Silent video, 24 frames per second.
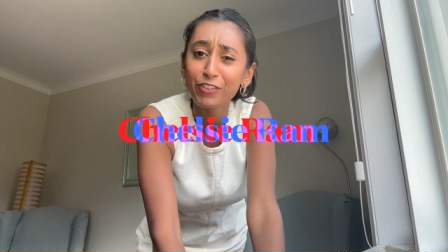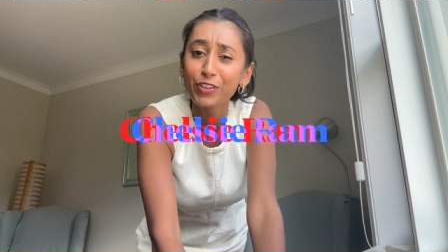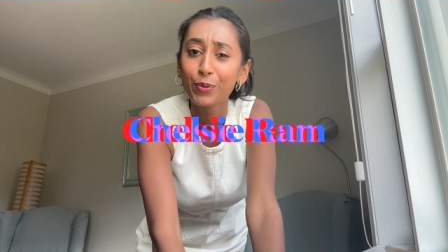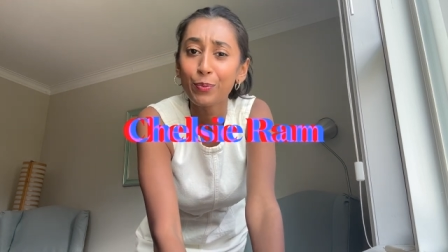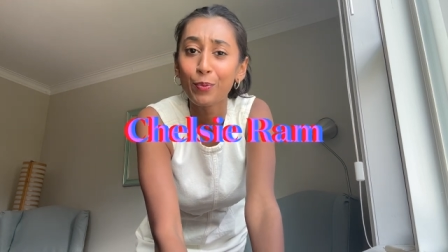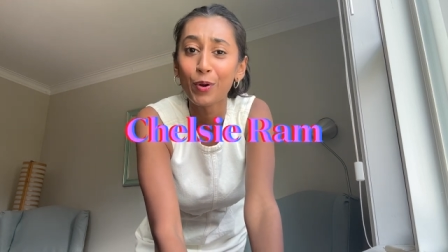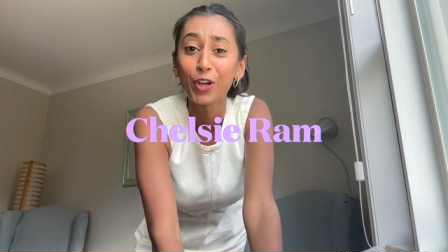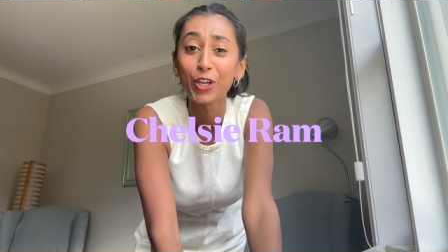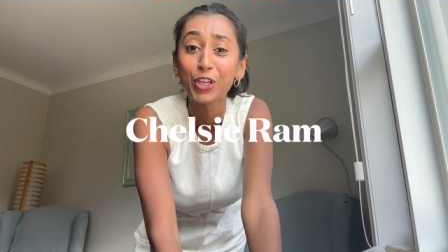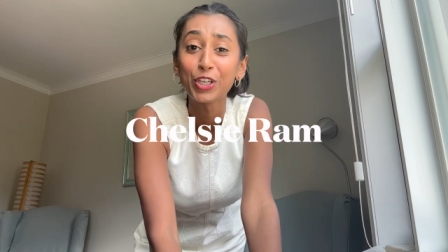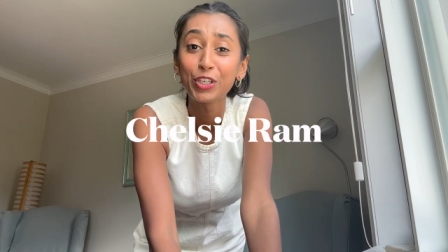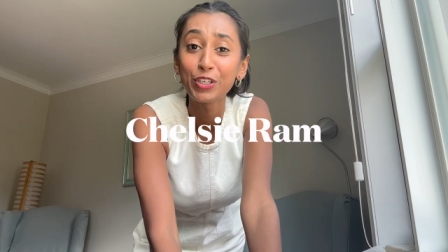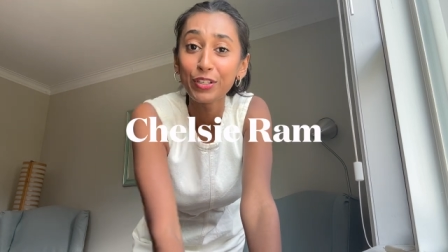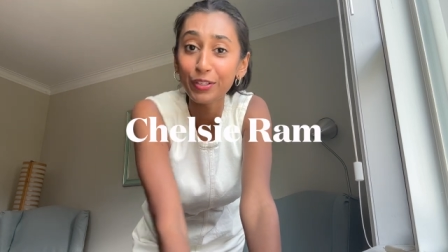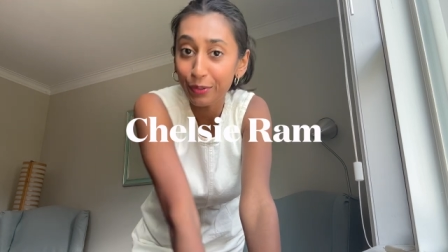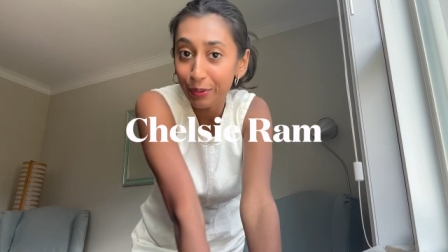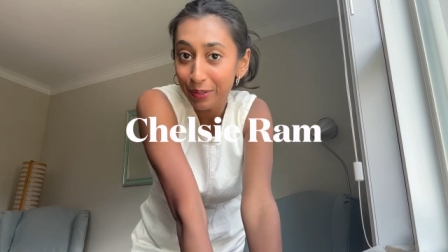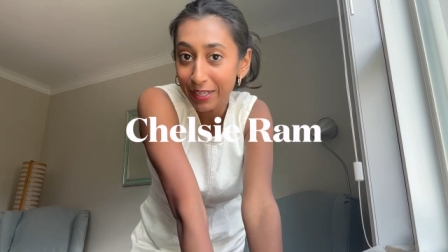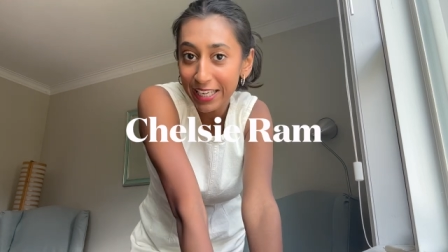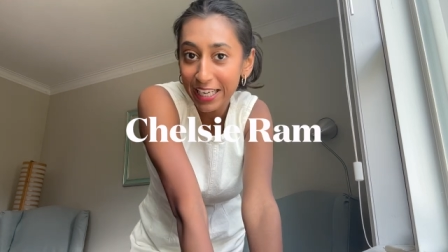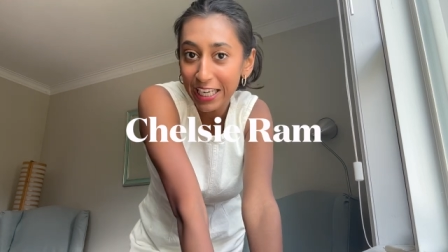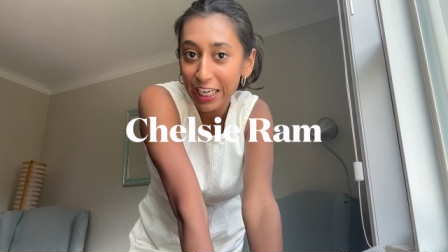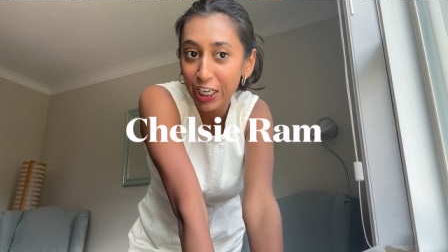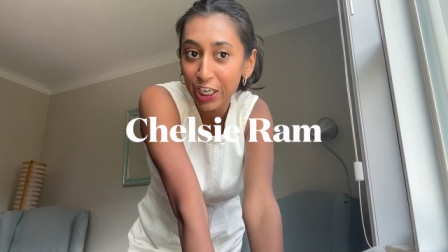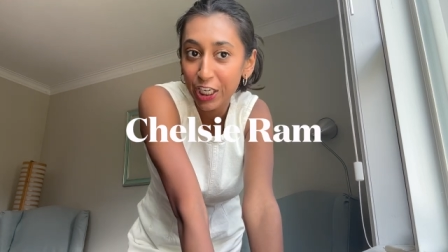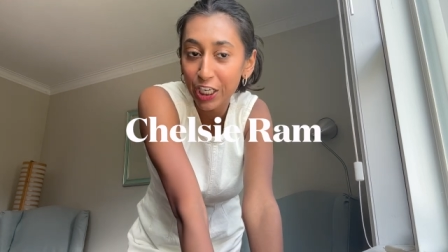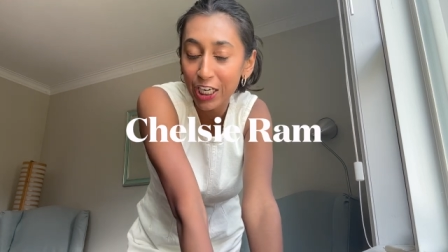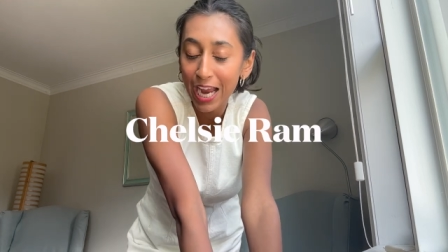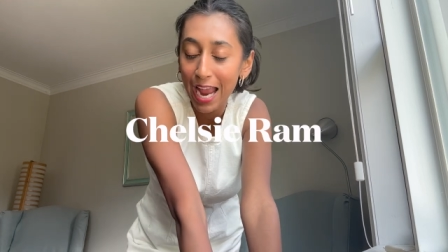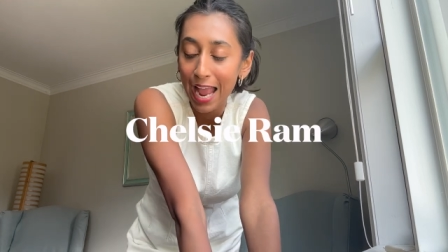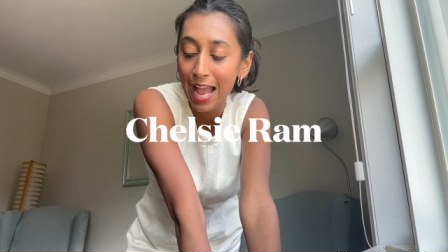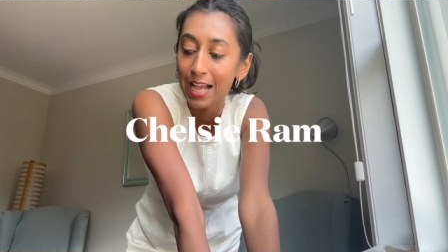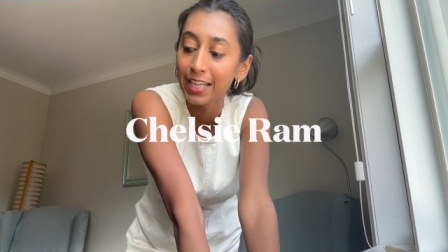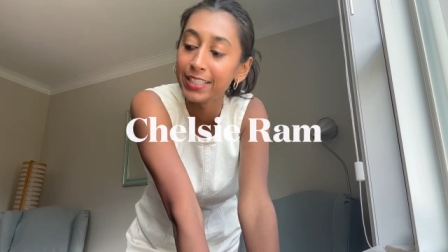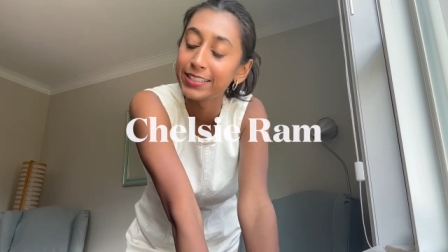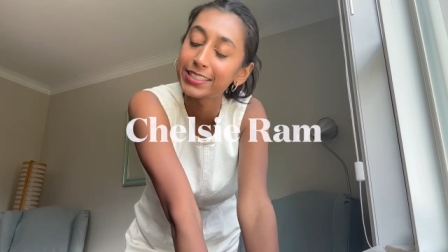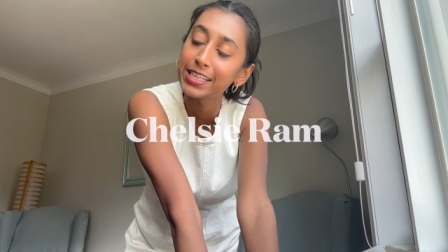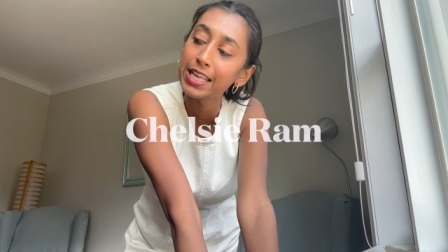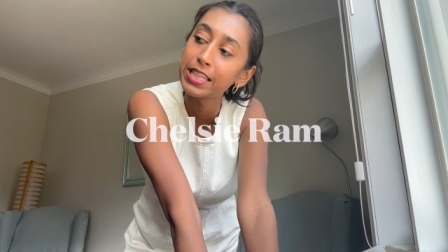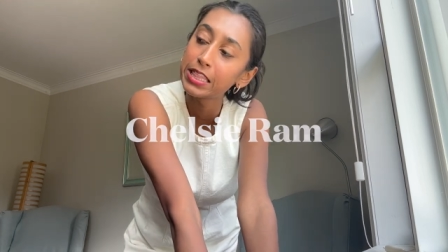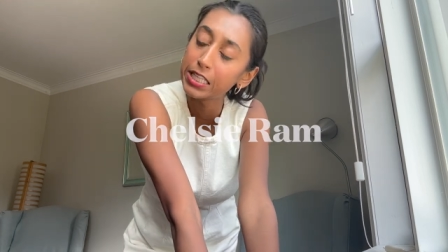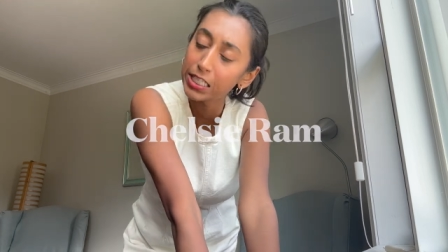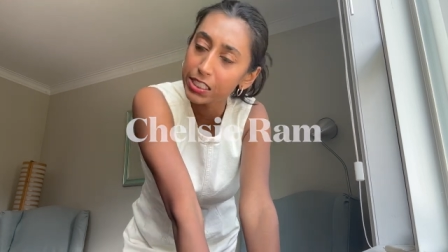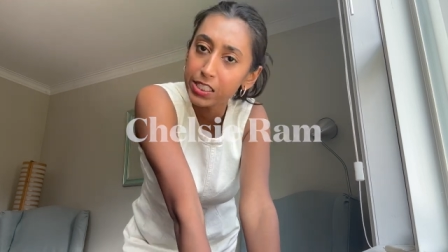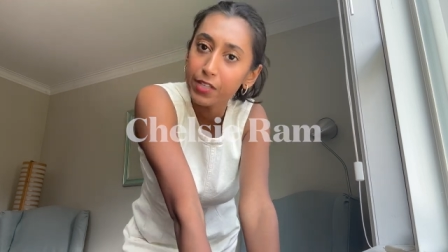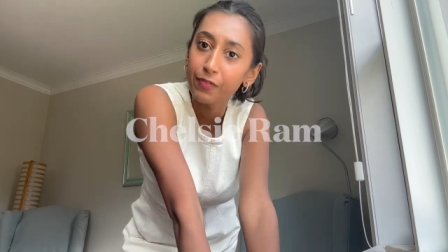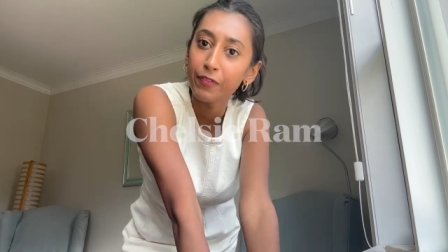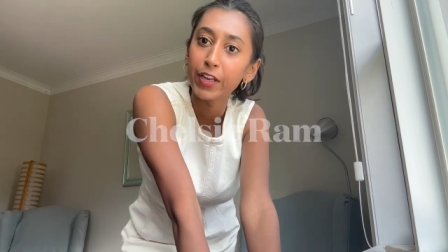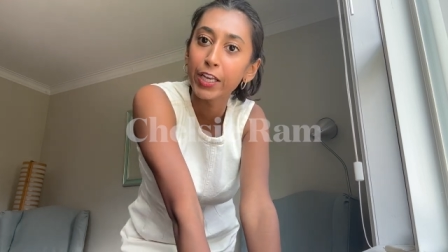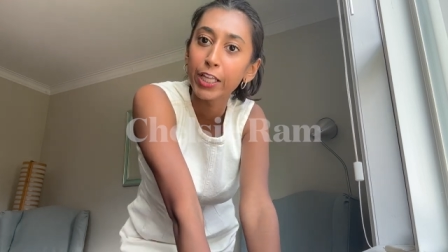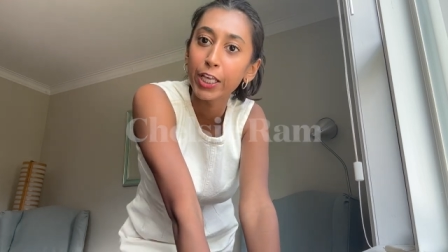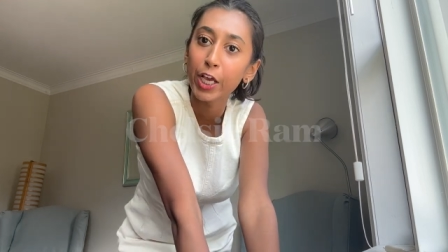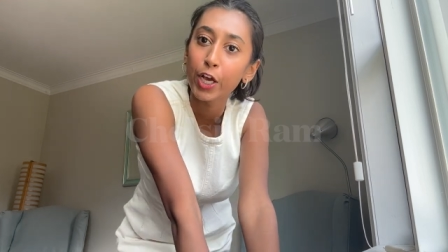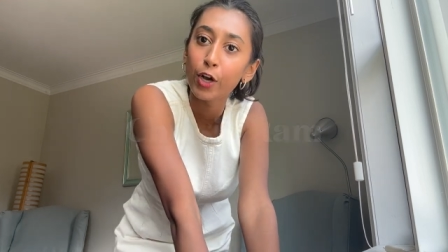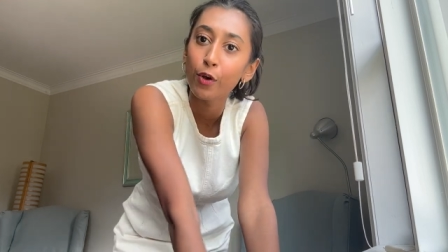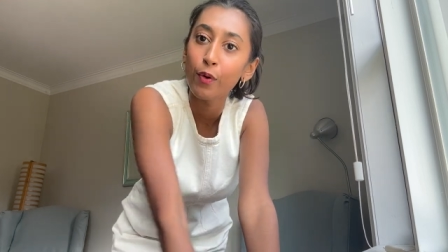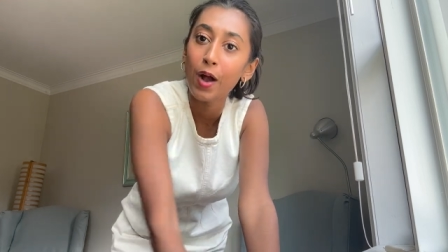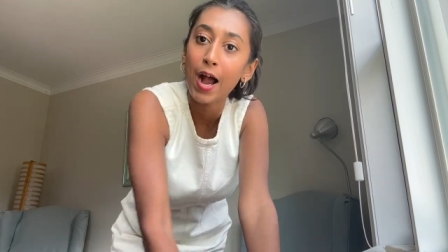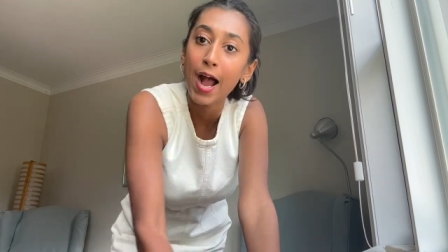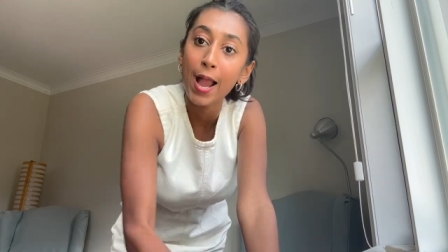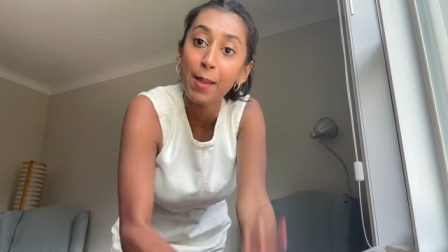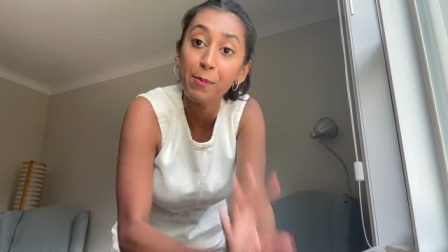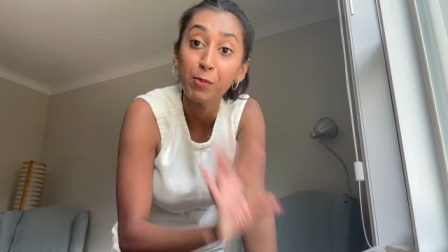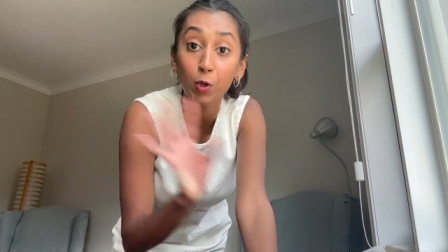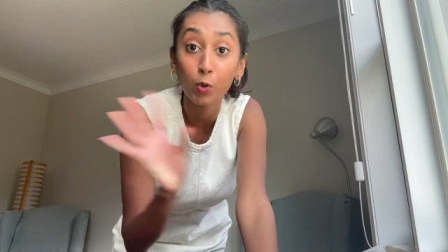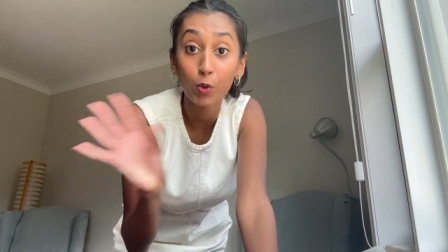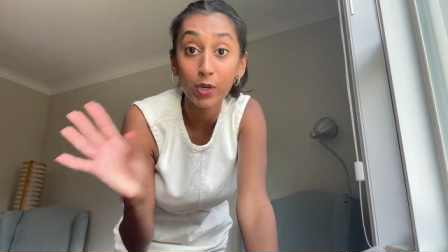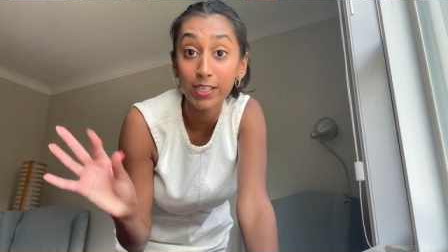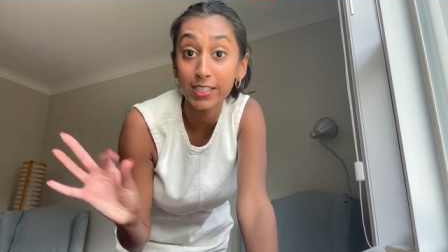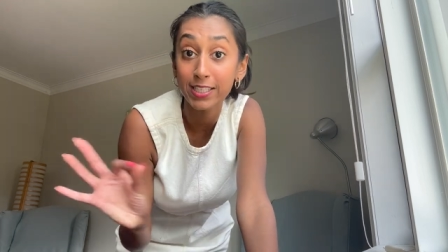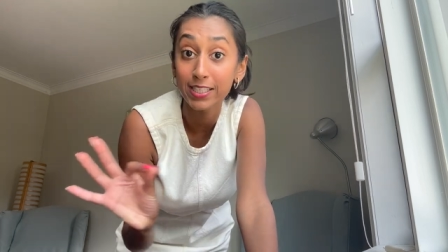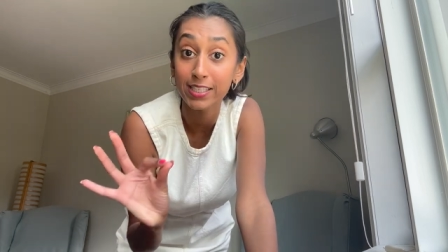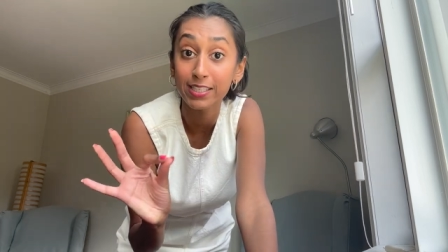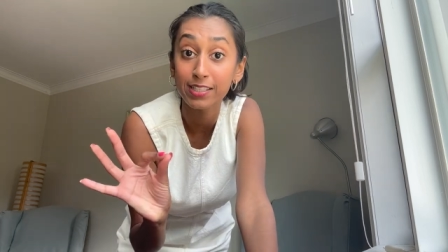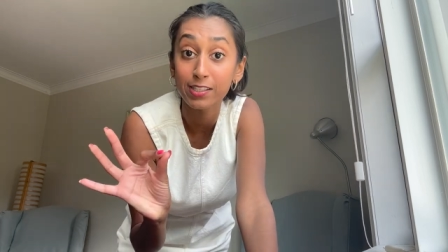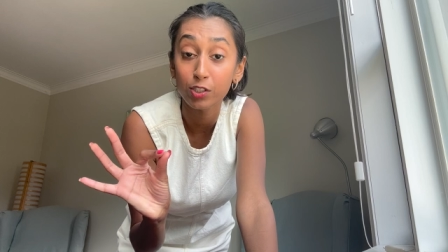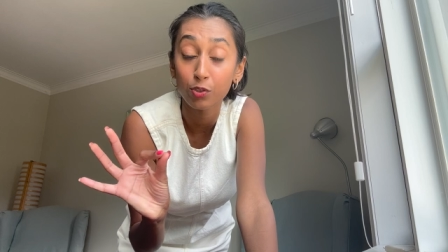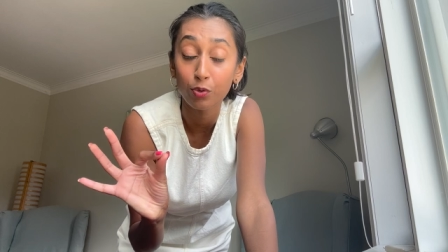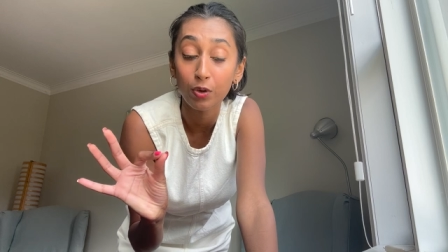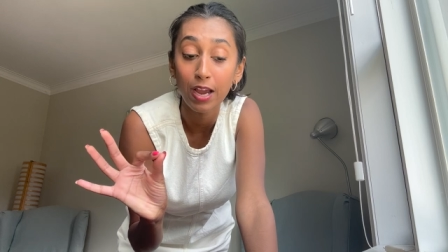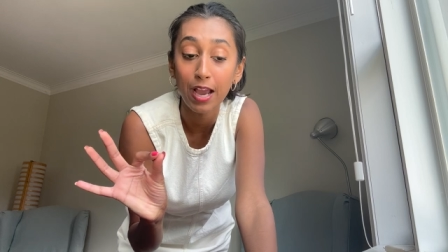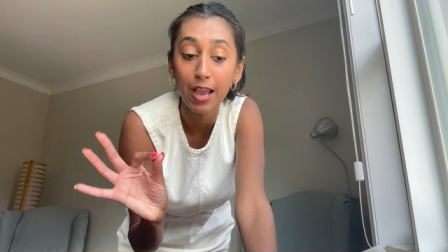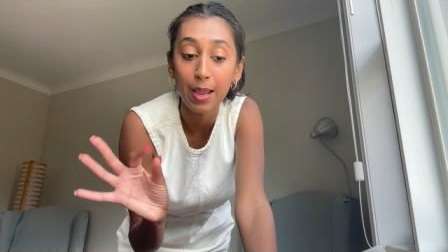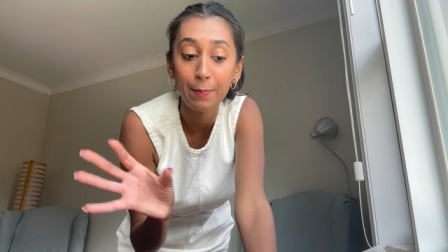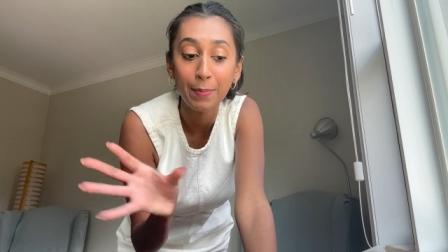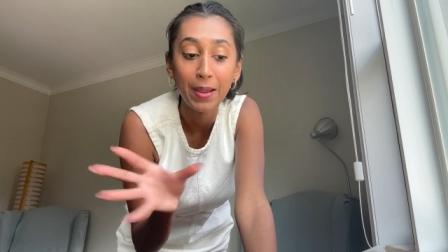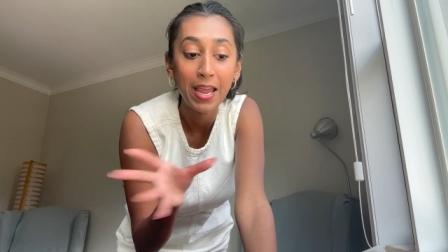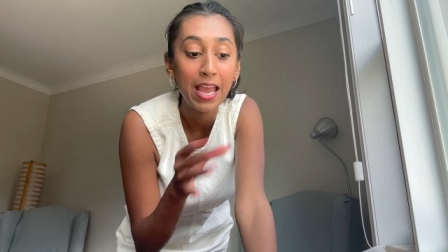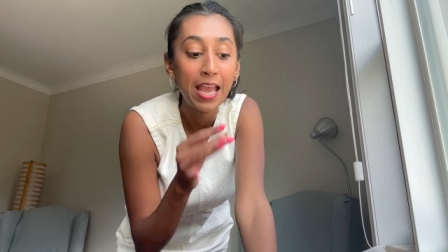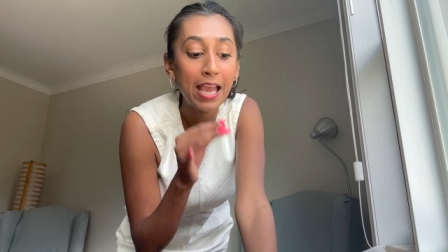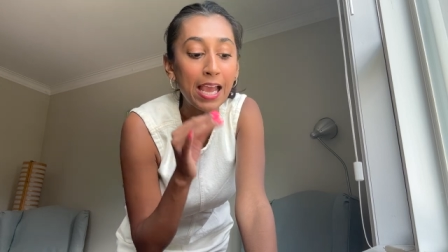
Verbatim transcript: you are new here and in this video I'm going to describe